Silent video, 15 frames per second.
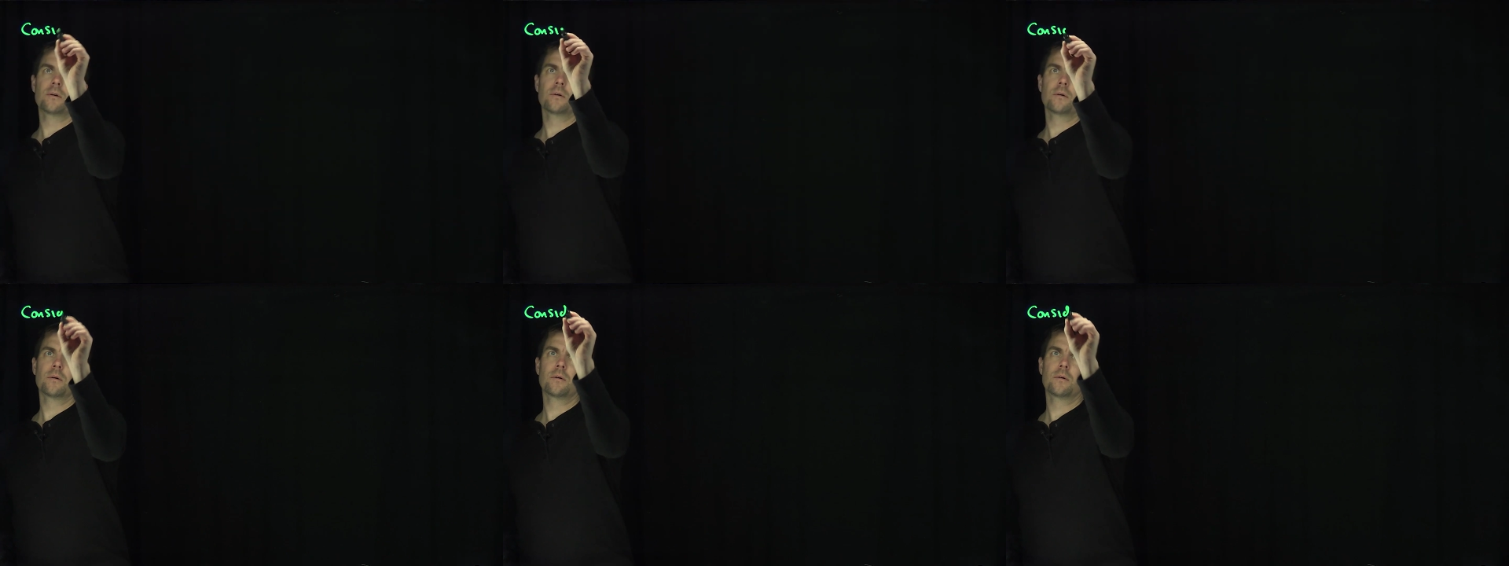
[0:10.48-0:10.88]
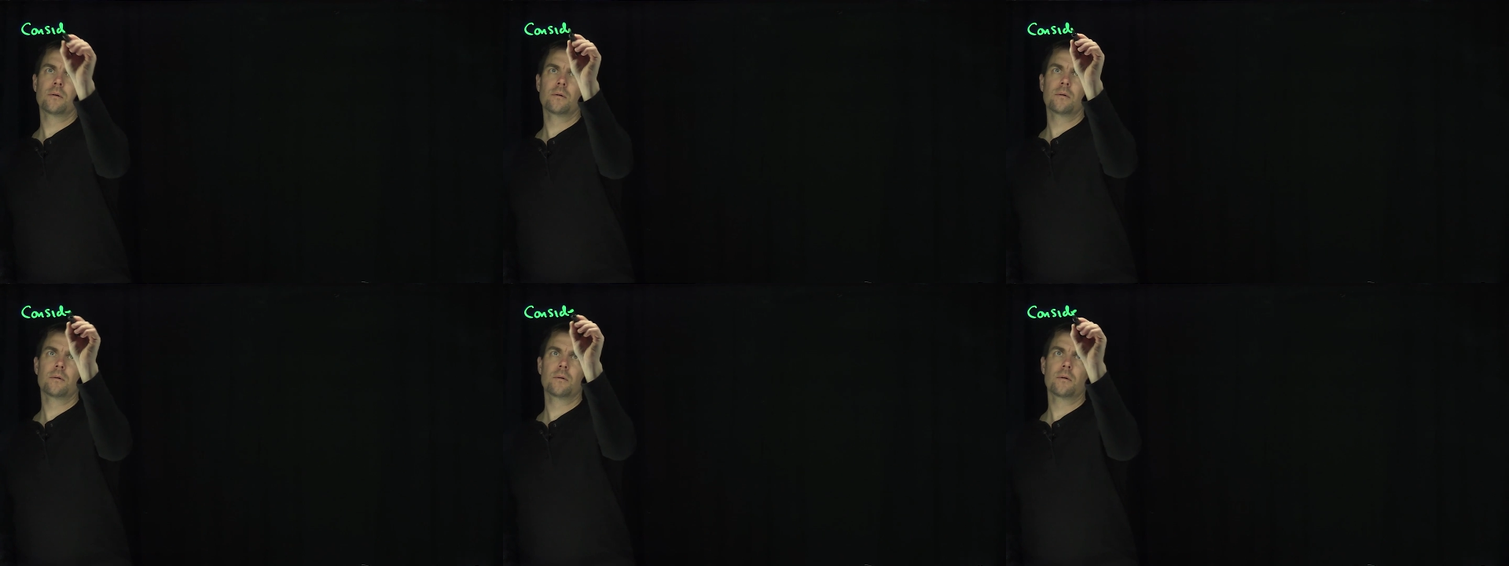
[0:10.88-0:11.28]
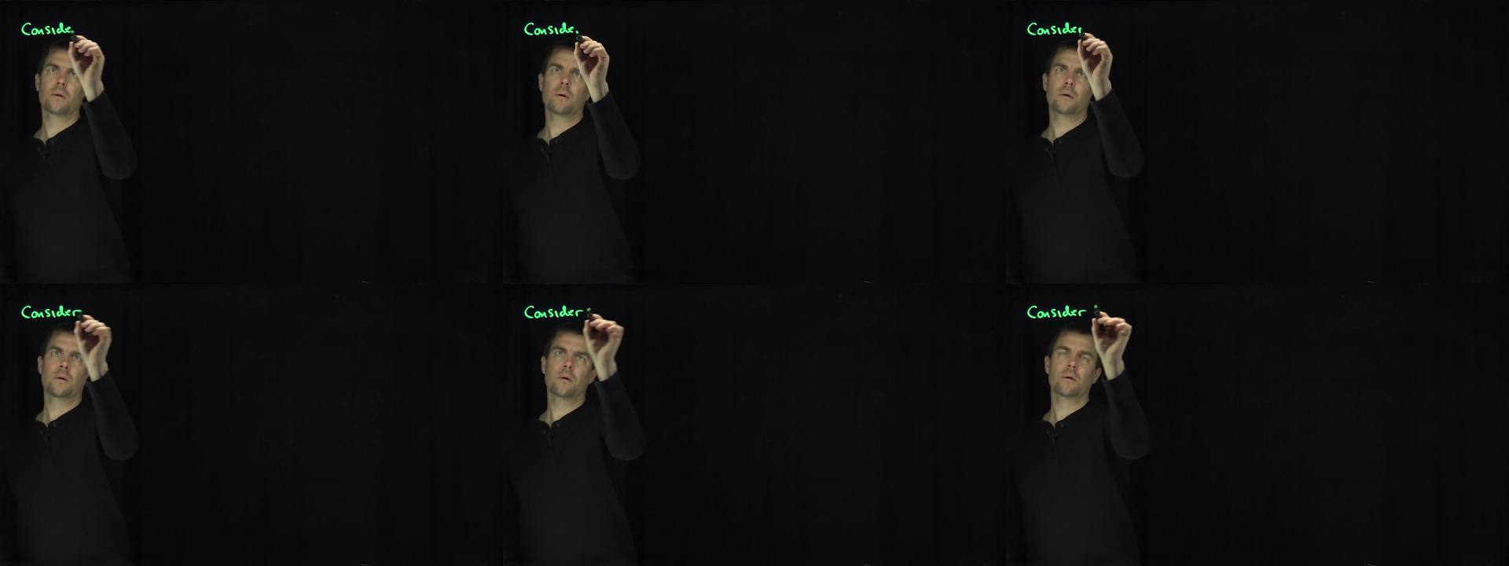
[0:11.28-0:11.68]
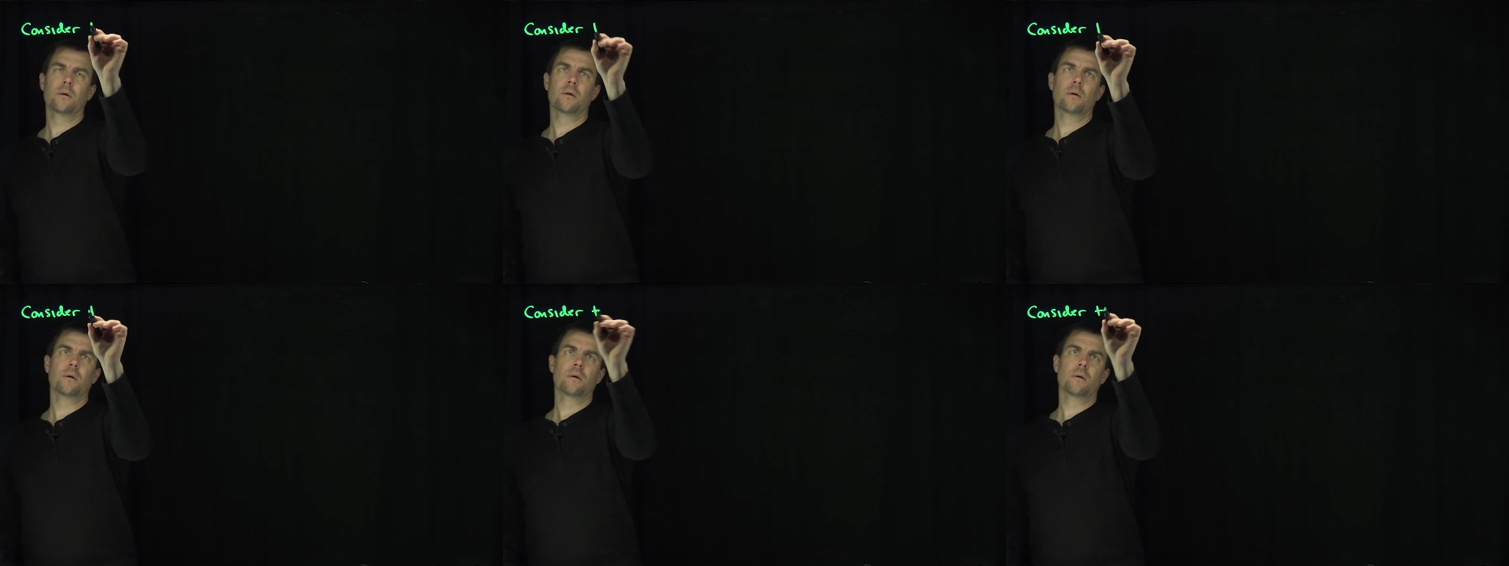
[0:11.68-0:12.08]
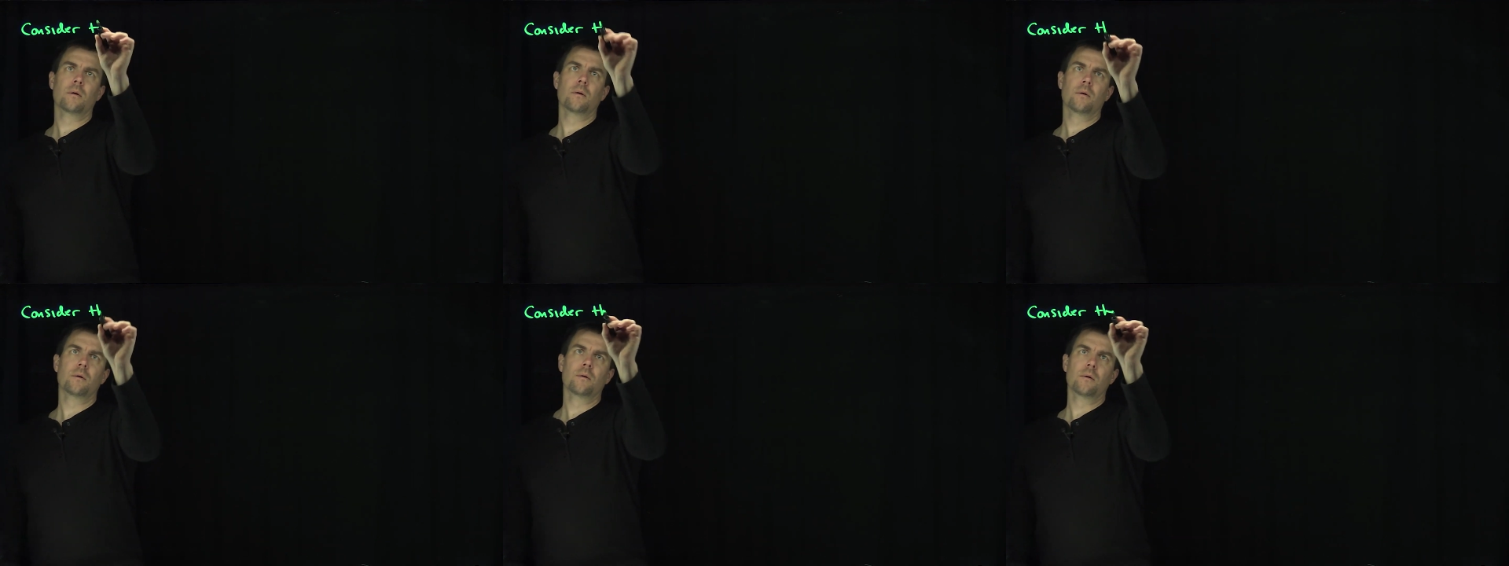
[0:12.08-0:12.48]

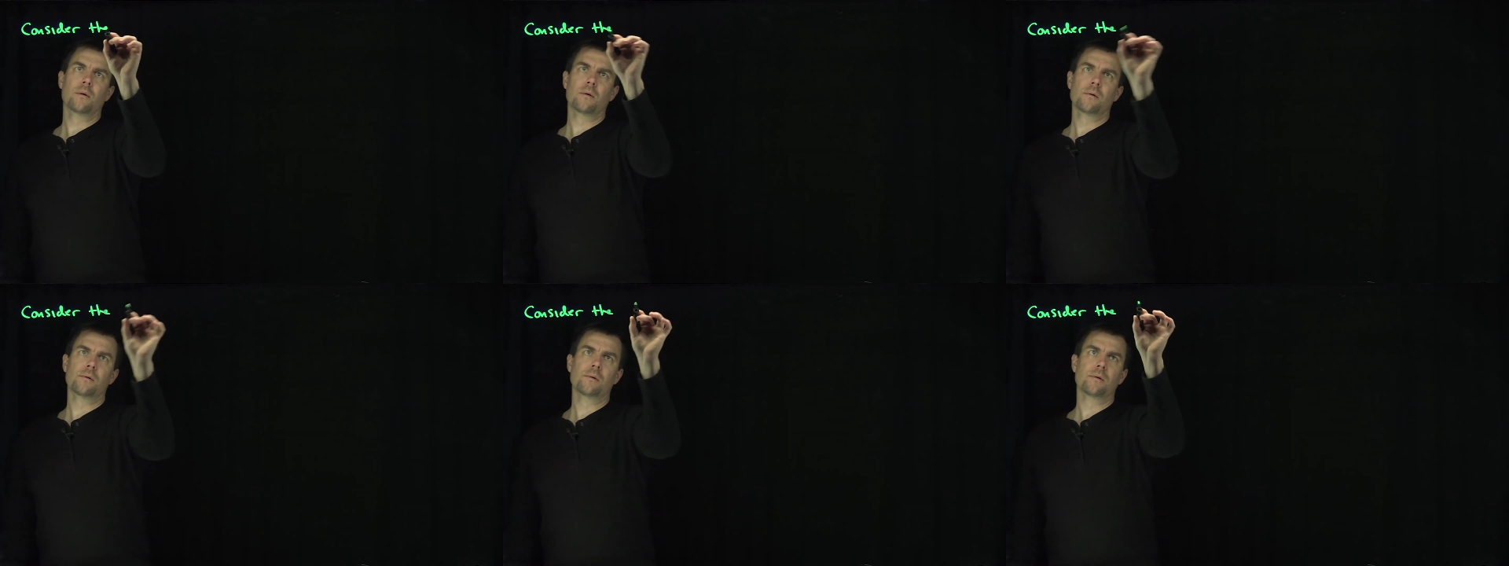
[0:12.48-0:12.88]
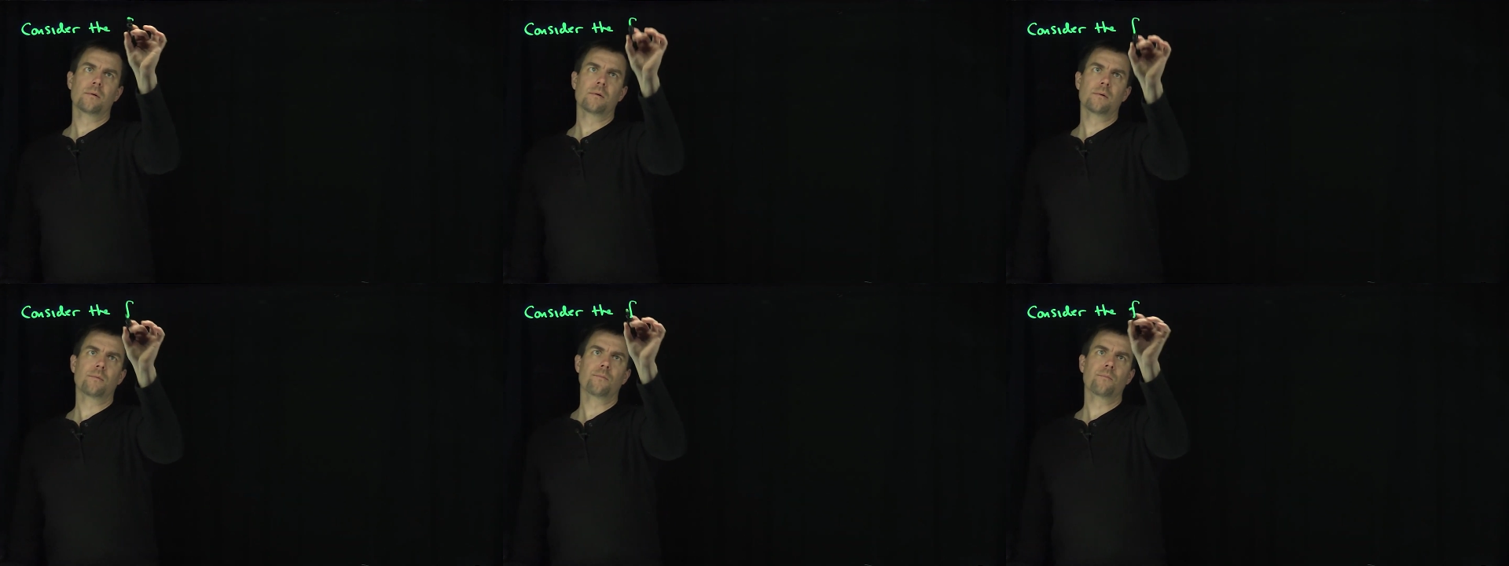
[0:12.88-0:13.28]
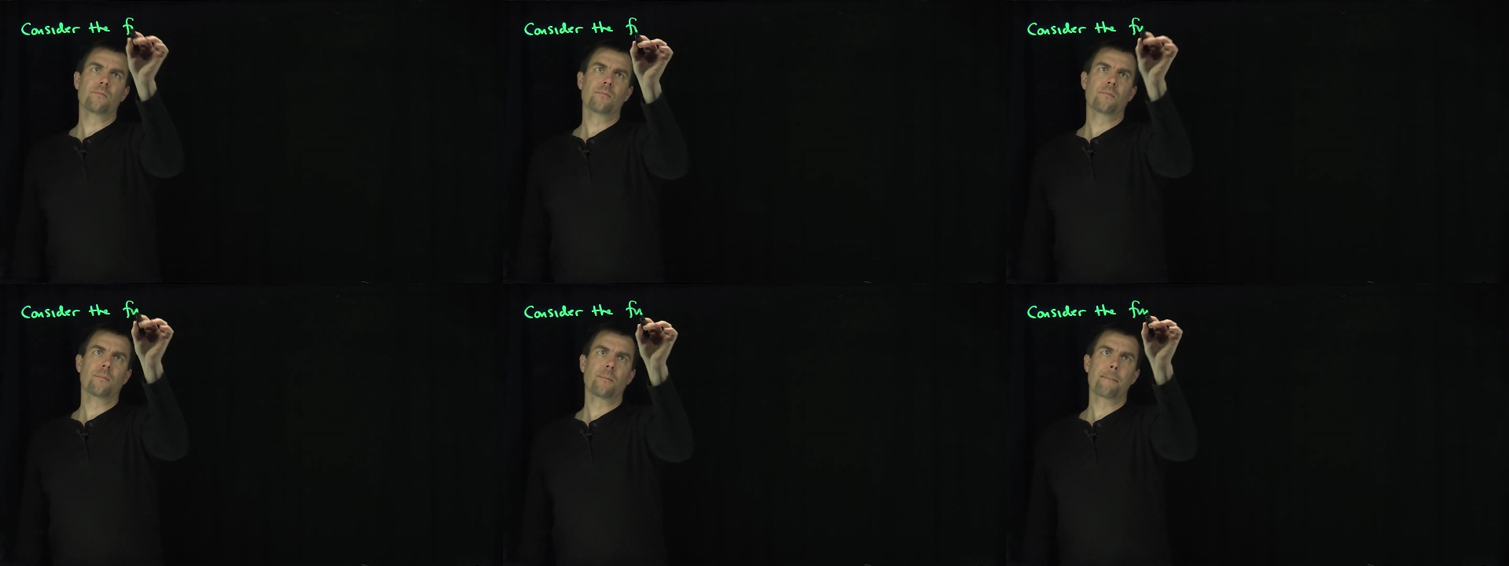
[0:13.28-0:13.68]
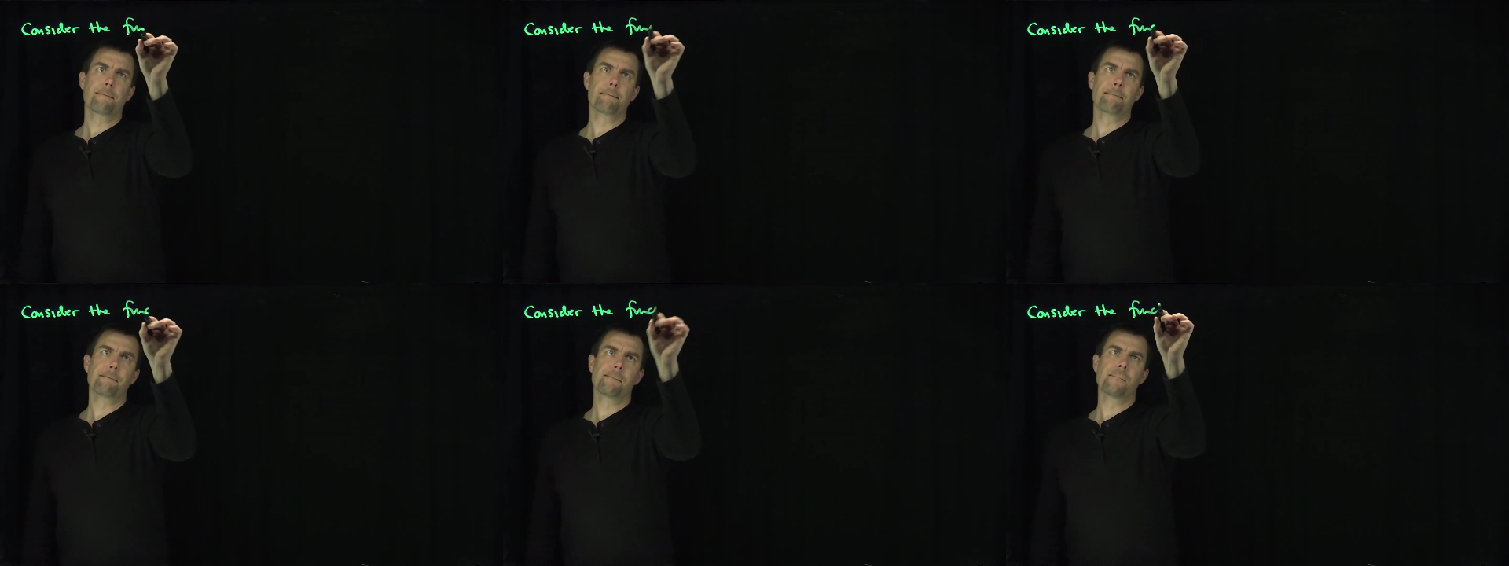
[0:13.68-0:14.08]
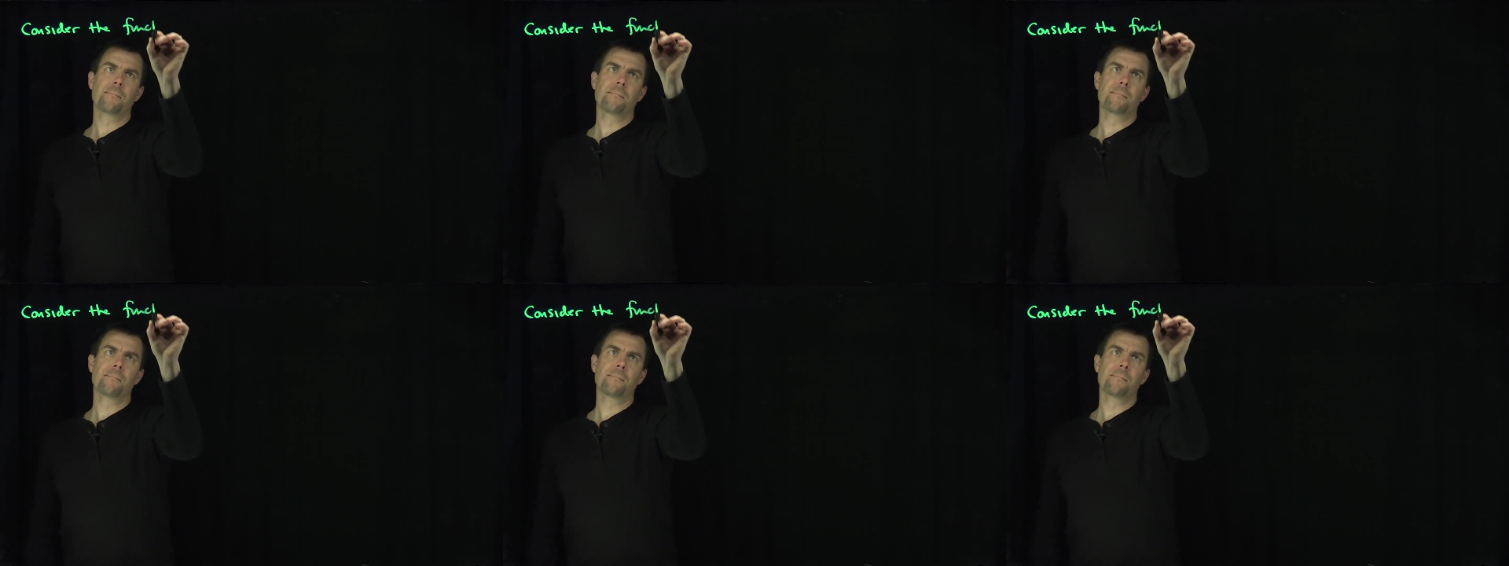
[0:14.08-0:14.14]
(no one is talking)